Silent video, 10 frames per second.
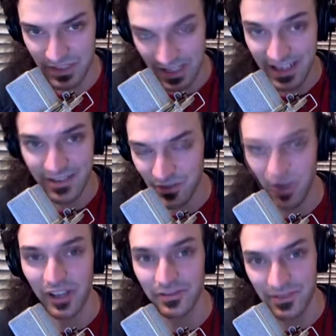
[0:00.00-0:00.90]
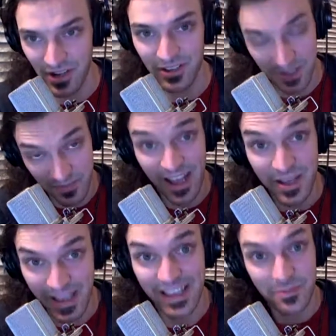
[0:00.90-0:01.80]
ten, twelve songs by a
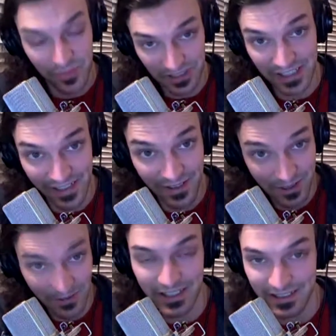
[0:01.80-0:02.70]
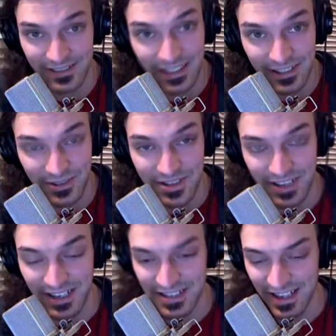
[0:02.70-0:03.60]
band put together, like, like you just
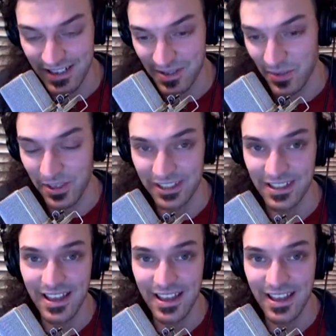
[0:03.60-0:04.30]
kind of said, as a book.